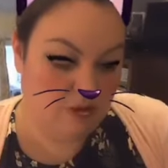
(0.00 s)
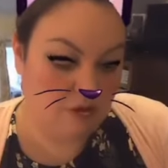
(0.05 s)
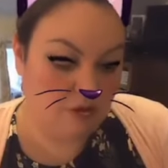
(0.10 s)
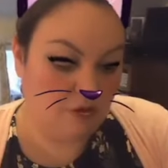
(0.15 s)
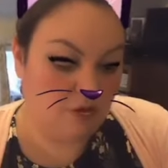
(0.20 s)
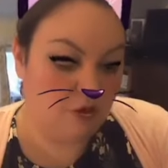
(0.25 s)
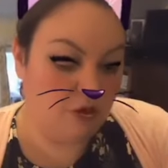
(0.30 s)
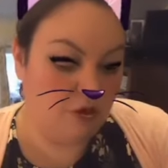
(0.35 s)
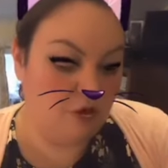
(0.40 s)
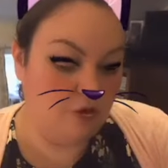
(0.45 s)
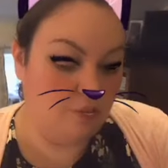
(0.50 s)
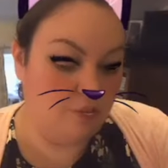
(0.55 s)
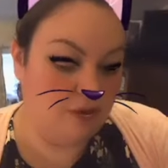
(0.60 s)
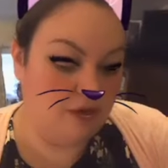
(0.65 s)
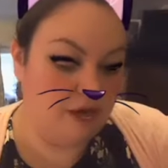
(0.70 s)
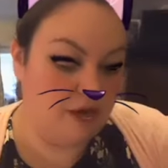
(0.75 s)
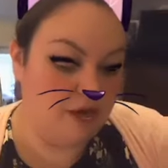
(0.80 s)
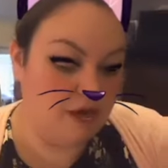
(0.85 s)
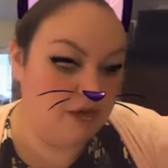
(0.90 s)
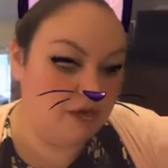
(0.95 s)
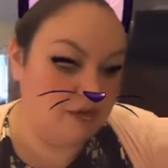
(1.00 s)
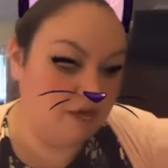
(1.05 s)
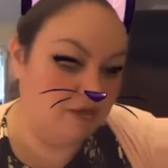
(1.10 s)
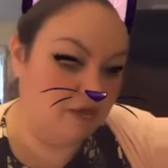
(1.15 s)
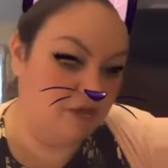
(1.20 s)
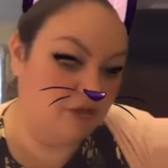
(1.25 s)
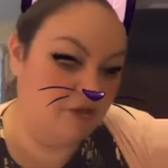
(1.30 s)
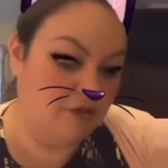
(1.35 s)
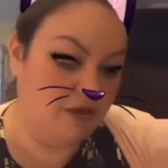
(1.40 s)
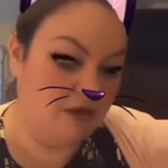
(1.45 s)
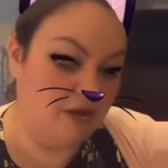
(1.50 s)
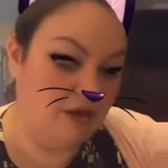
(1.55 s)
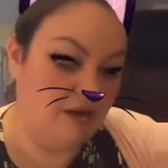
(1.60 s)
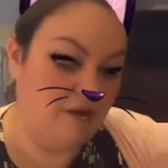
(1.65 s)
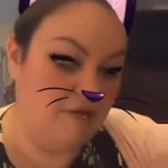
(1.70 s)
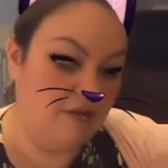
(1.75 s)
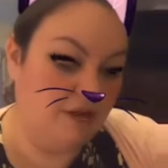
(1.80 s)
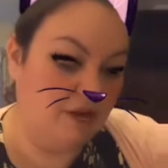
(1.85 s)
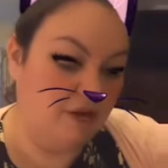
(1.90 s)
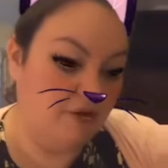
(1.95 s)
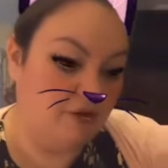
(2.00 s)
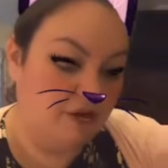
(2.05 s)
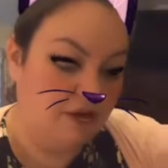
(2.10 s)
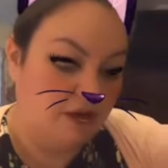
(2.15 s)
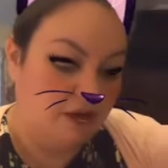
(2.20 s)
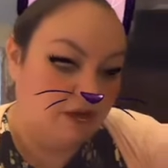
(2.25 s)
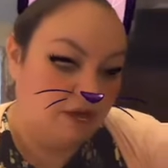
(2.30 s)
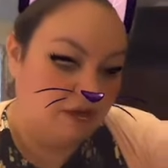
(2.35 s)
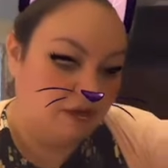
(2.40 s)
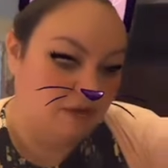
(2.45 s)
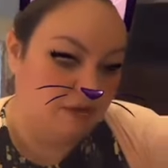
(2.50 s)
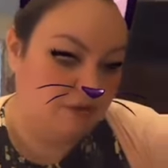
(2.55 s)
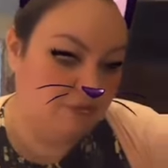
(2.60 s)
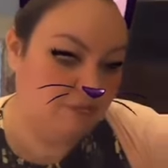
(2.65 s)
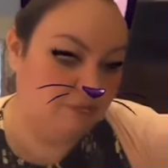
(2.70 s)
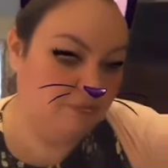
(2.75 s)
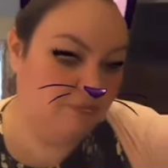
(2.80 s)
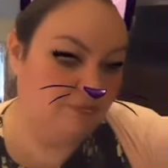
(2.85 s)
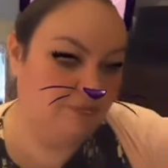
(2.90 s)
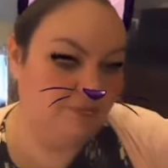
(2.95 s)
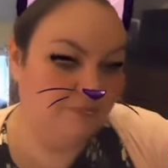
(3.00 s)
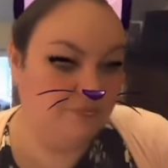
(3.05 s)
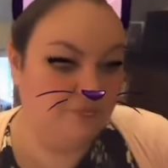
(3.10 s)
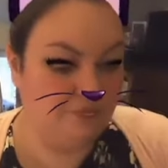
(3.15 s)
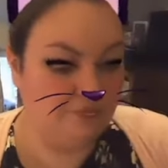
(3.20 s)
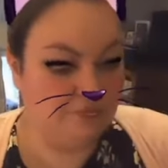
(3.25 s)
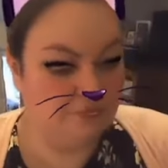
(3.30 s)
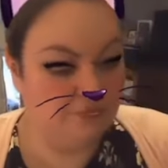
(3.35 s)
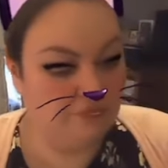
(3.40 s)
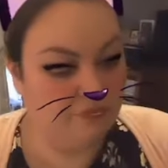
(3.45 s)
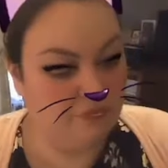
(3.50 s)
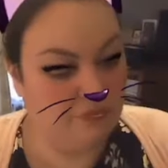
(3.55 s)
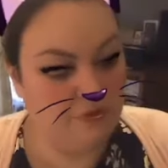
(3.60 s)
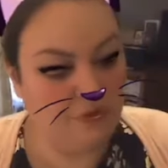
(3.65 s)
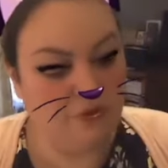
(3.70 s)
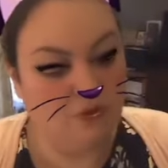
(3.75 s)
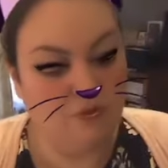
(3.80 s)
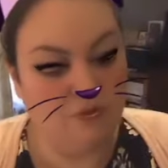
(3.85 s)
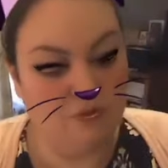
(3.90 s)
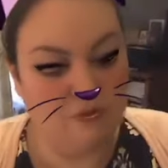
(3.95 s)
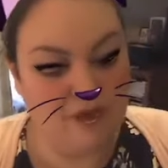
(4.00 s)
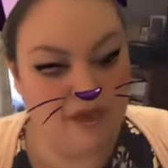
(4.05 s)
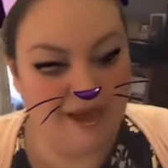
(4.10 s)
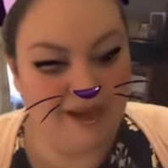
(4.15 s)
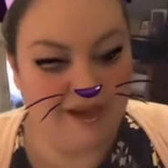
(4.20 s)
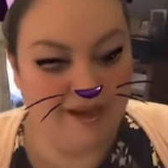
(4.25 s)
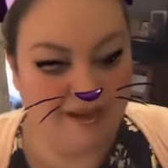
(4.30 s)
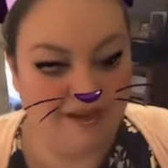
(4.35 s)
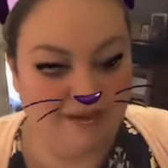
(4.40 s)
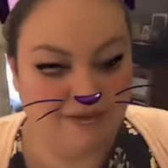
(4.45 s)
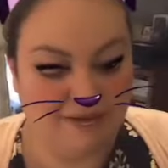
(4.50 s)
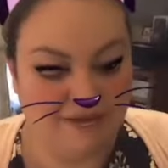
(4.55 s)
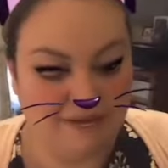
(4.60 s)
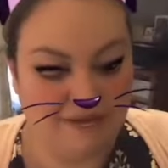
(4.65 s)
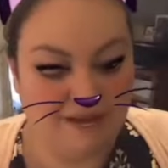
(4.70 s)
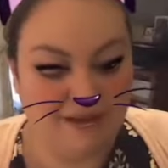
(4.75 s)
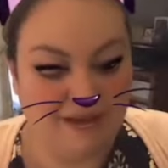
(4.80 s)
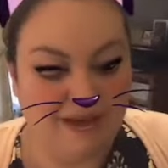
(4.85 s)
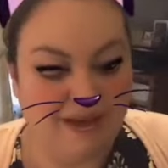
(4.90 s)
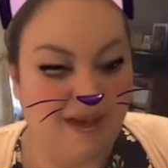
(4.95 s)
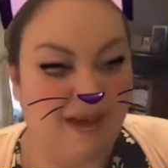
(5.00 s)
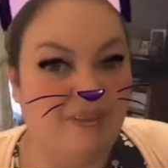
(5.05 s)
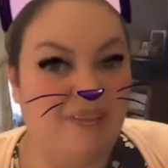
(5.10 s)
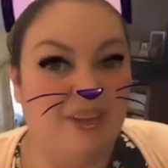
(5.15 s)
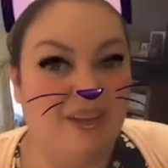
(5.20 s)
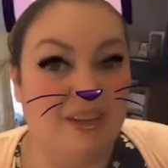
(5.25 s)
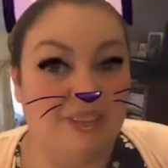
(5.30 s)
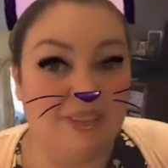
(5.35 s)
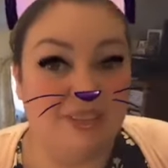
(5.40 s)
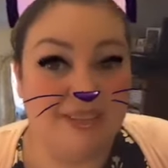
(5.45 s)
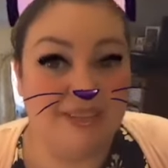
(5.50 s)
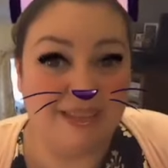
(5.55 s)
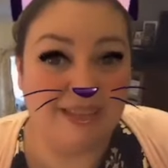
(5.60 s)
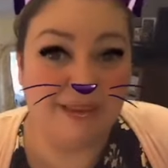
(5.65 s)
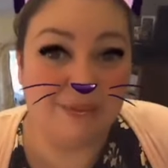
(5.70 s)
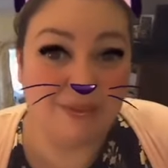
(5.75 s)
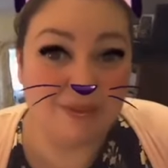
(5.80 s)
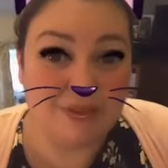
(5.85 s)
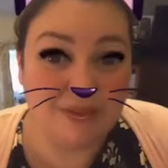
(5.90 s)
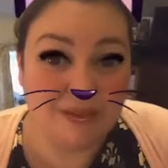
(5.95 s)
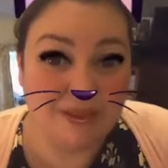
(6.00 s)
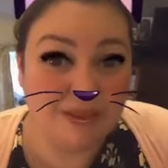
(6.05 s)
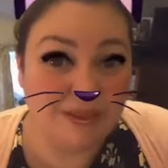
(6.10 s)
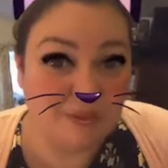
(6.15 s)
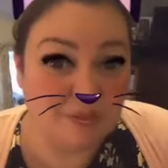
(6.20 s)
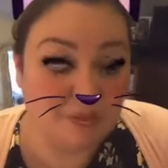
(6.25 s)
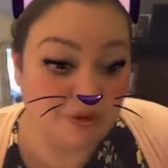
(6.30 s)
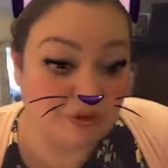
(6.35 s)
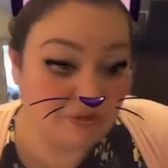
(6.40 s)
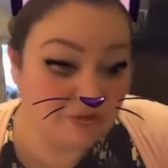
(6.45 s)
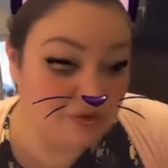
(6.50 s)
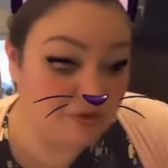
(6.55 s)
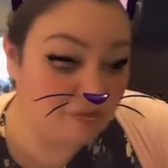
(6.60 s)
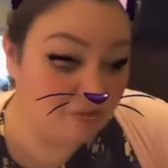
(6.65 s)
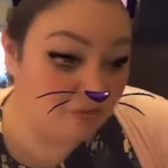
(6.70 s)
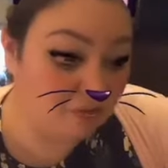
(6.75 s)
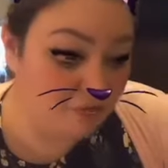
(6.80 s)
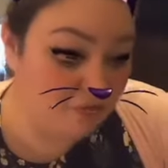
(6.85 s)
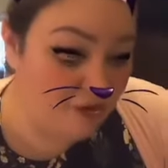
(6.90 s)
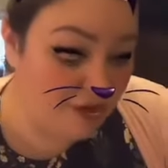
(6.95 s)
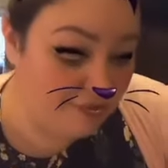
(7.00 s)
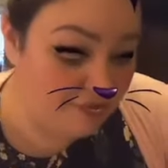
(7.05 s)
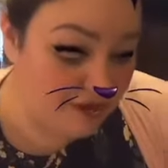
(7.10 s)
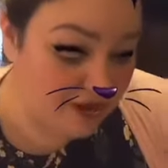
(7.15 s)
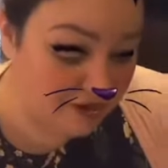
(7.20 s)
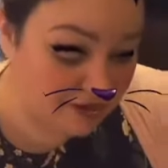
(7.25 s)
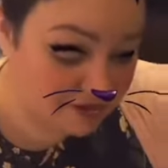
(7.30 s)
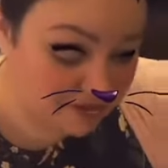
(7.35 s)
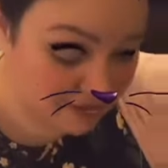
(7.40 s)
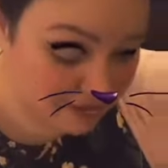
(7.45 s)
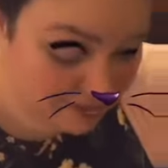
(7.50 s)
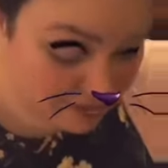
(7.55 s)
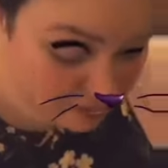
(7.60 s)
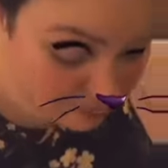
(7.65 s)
I'm going to open it so you can have a looky. Oh, yeah. I've actually seen what's in this box and I was very excited